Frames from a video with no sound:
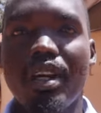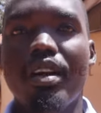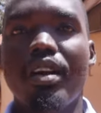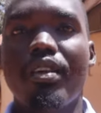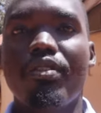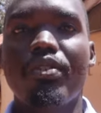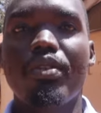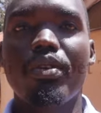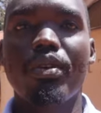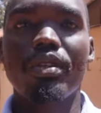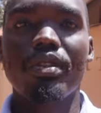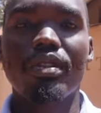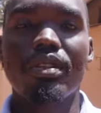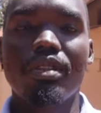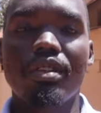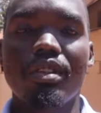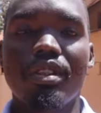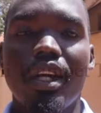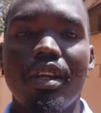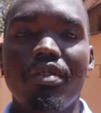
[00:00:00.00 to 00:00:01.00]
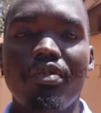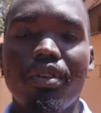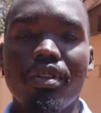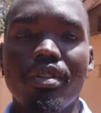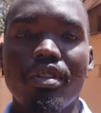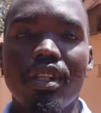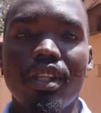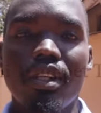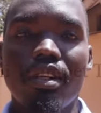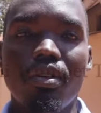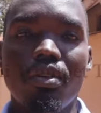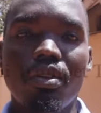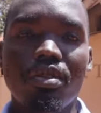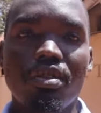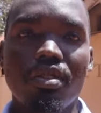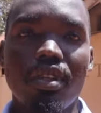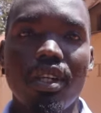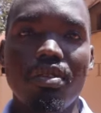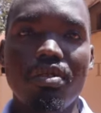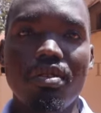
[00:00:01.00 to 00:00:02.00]
of course, unfortunately,
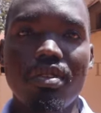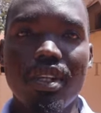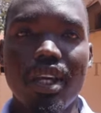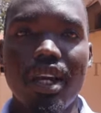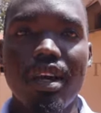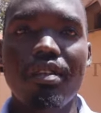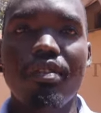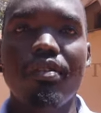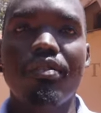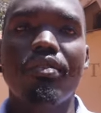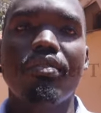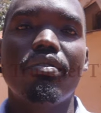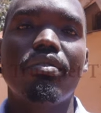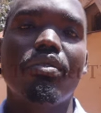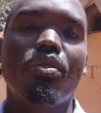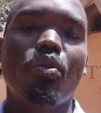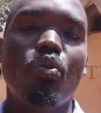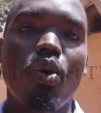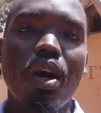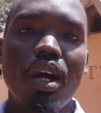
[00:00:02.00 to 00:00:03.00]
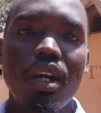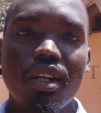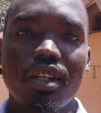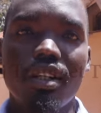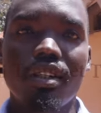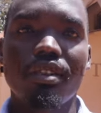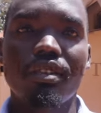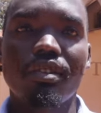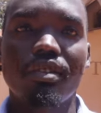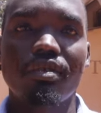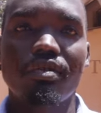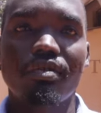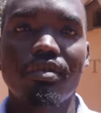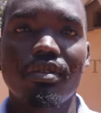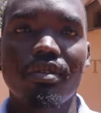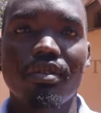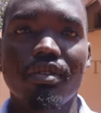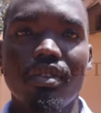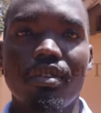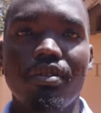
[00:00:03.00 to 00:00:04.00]
also I don't have work.
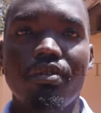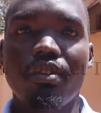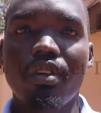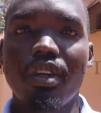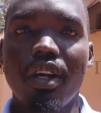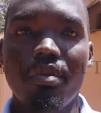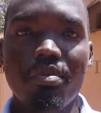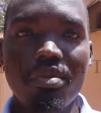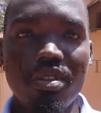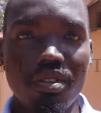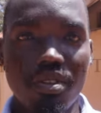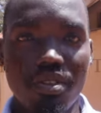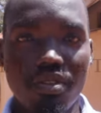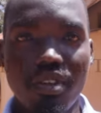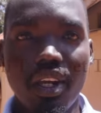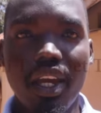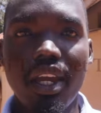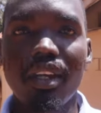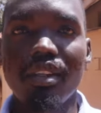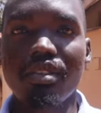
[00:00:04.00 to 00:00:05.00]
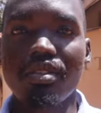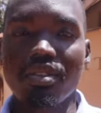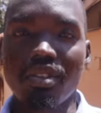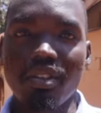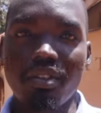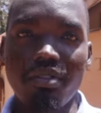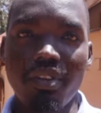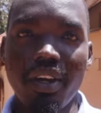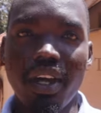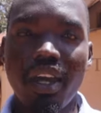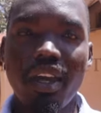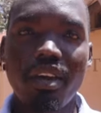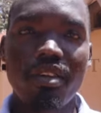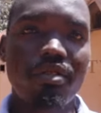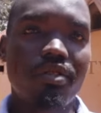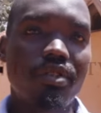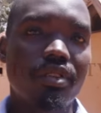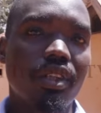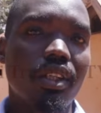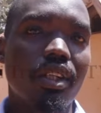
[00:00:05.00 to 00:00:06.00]
But I'm just trying to
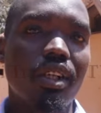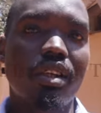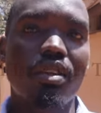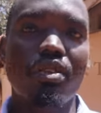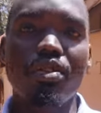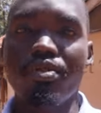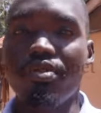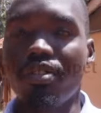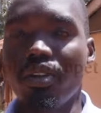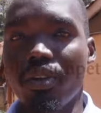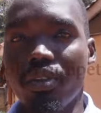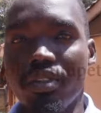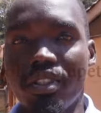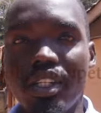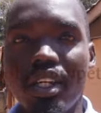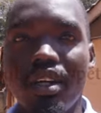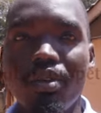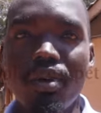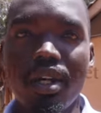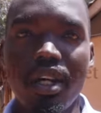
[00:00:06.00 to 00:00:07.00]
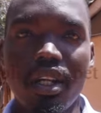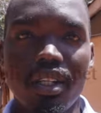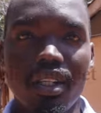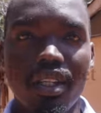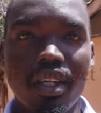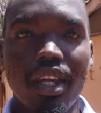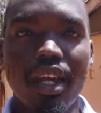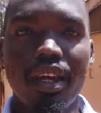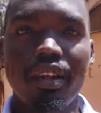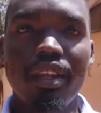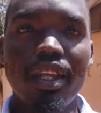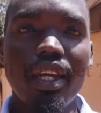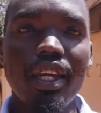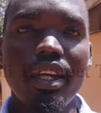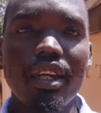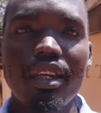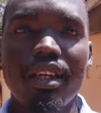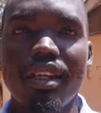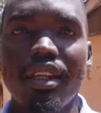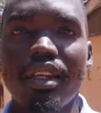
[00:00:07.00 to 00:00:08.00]
survive, and I do volunteer work here and
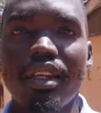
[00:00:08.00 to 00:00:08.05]
there.